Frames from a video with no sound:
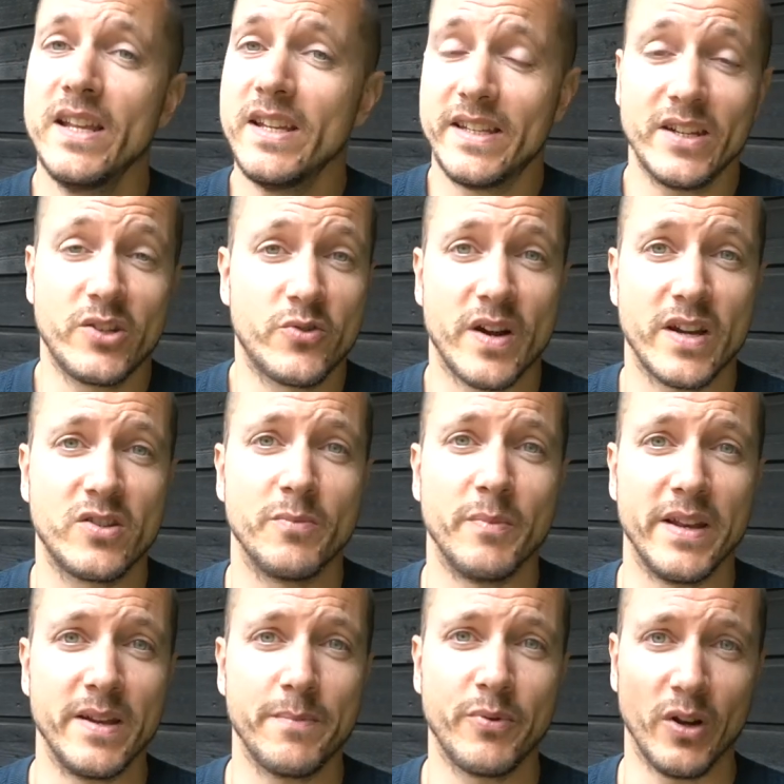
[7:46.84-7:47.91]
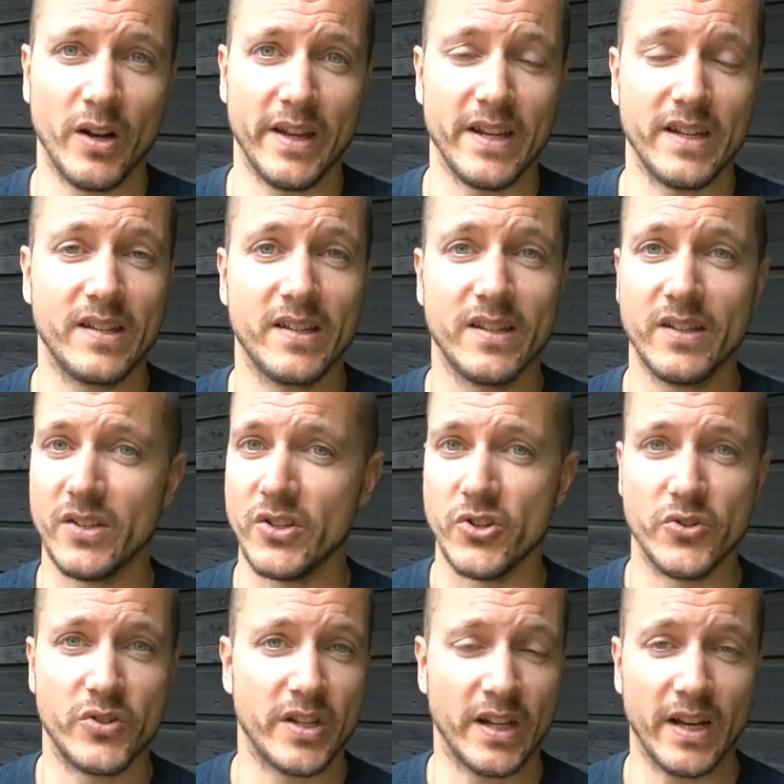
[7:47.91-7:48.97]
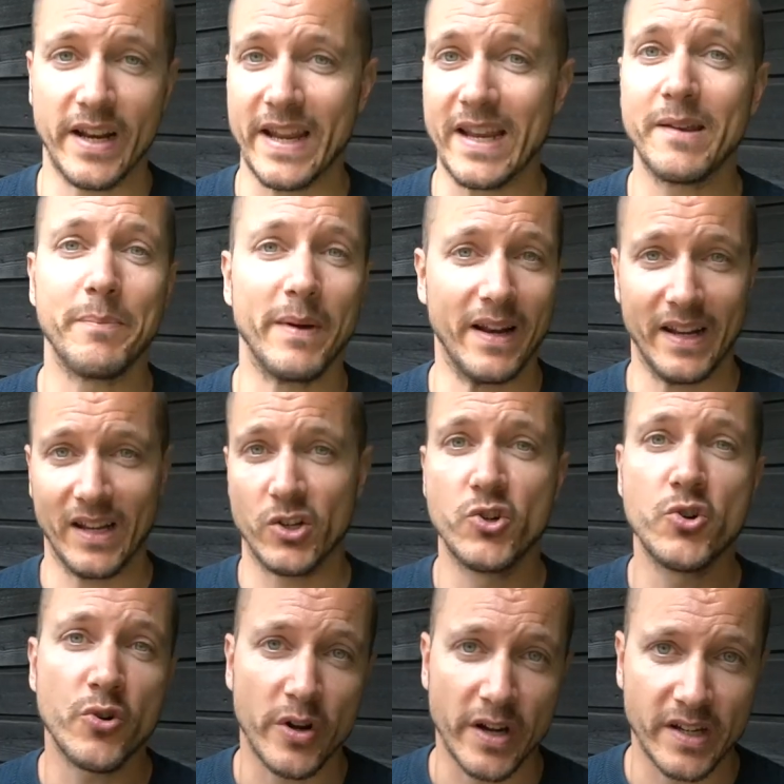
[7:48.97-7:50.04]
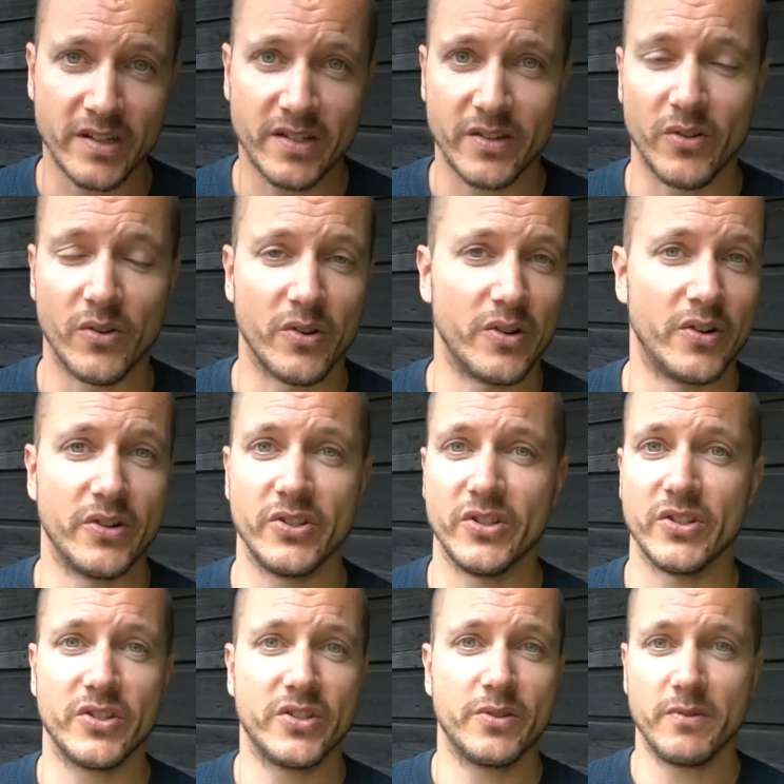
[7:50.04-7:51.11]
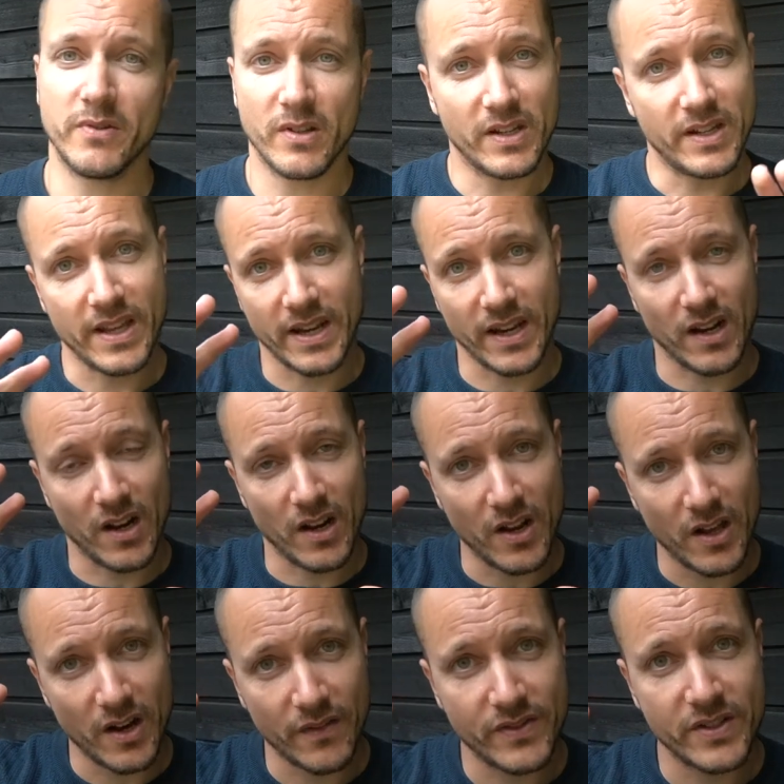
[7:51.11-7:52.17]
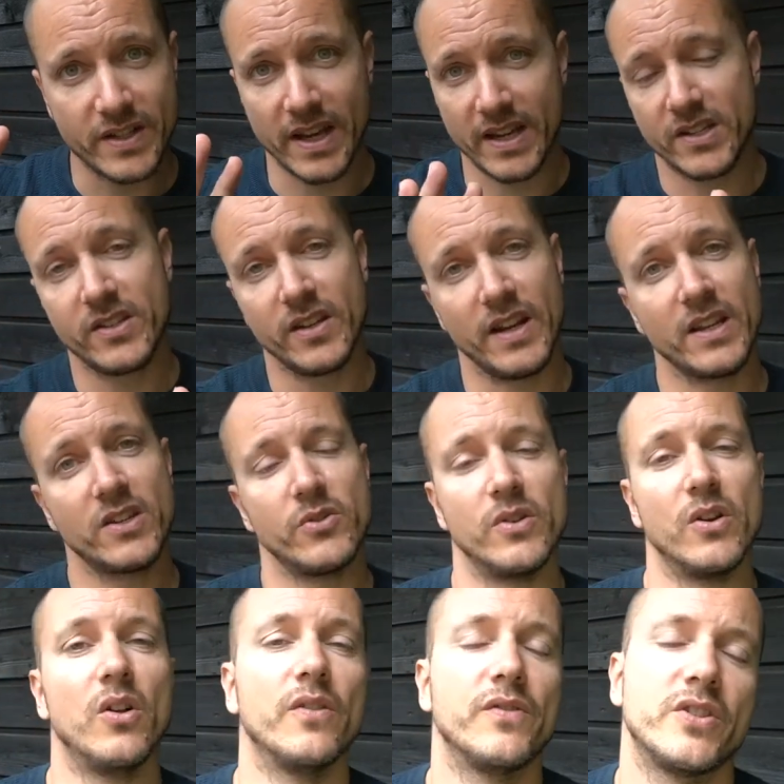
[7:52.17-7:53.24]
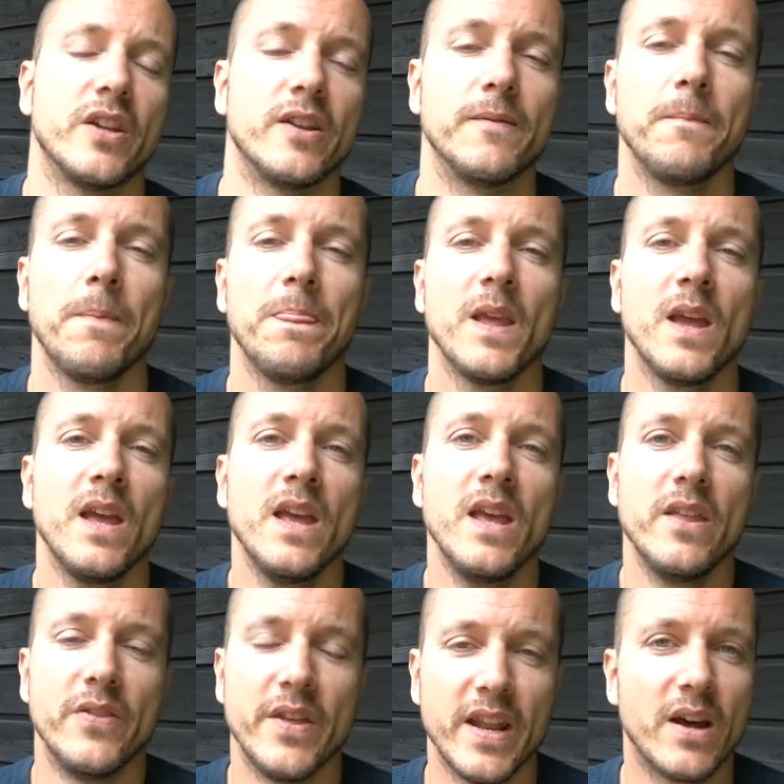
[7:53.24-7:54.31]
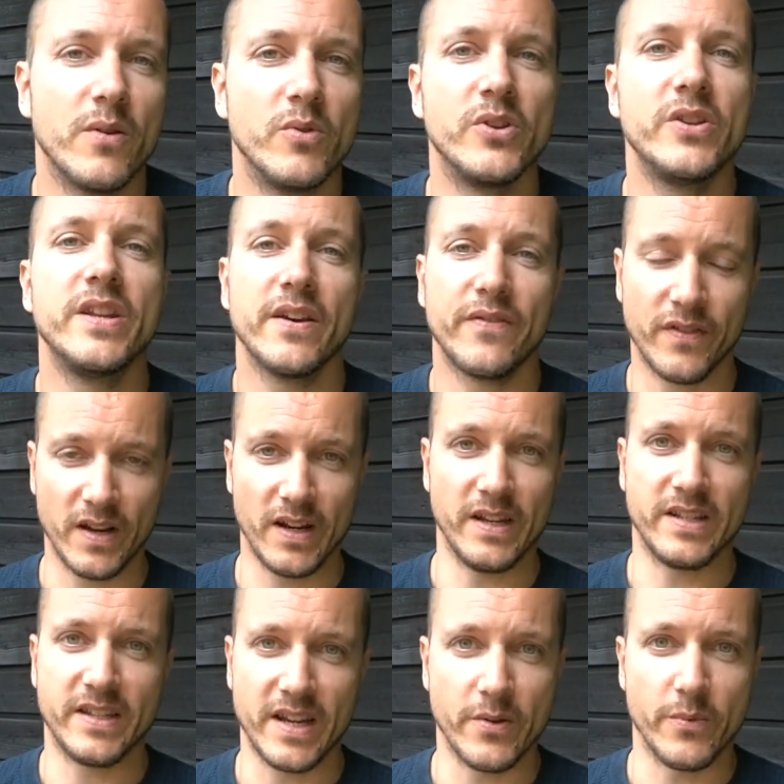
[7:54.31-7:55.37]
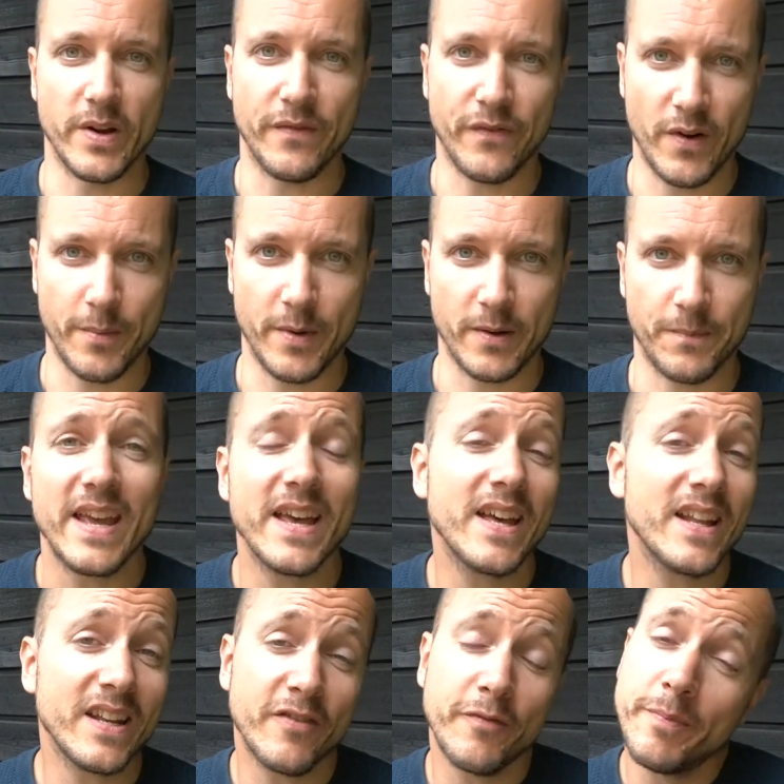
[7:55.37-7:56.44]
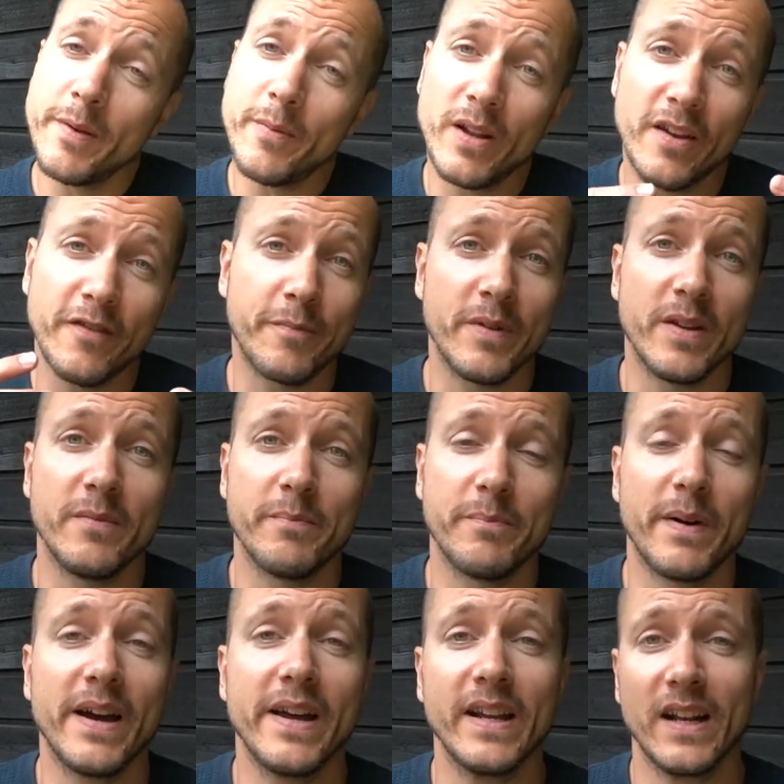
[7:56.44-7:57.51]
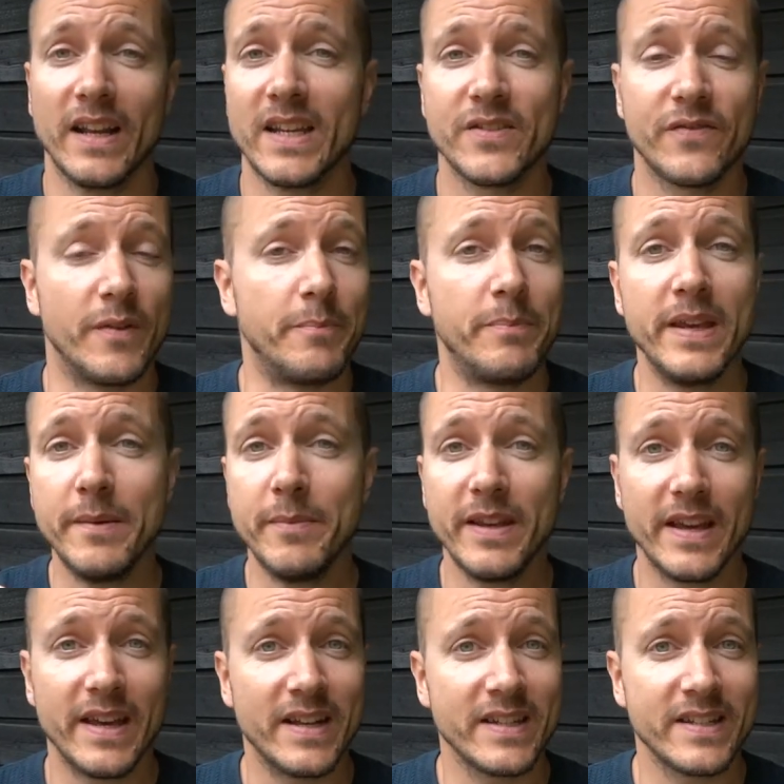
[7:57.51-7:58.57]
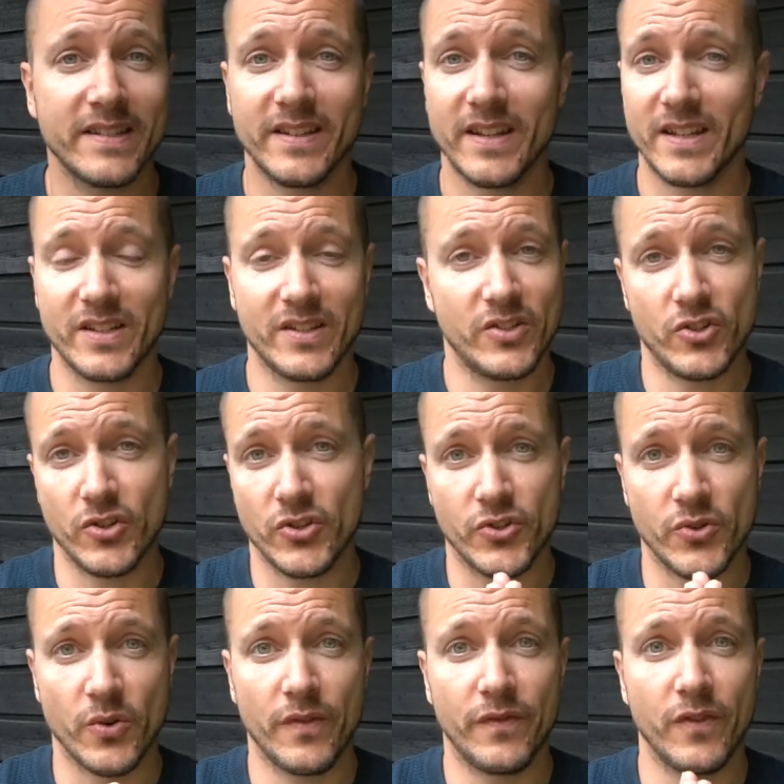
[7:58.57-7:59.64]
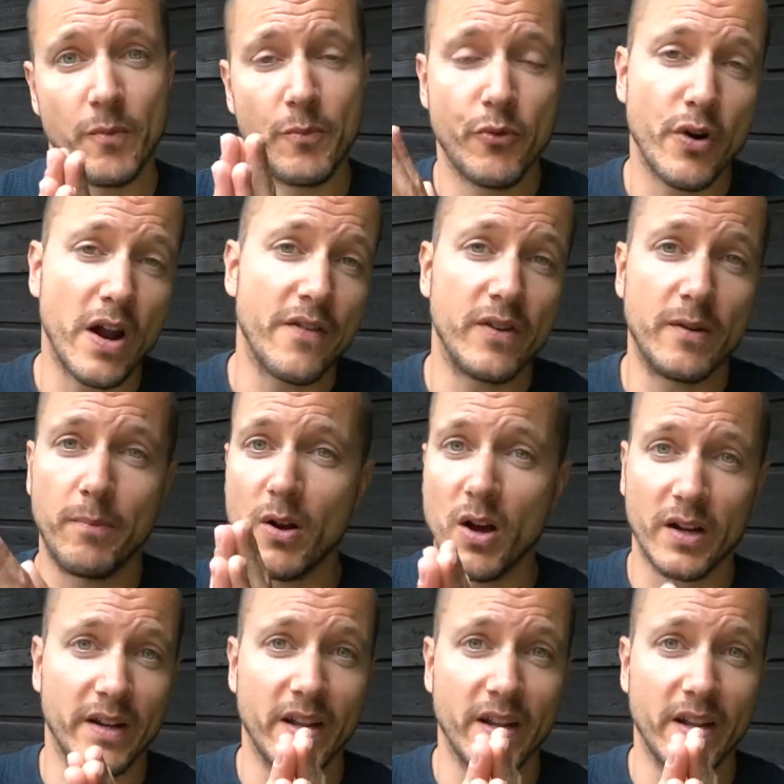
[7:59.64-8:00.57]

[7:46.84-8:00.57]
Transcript: did try to manipulate using link building tricks or just getting a lot of sites to link to it all of a sudden, then I would definitely stay away from it. And if people have been buying links from PBNs, that's just short for private blog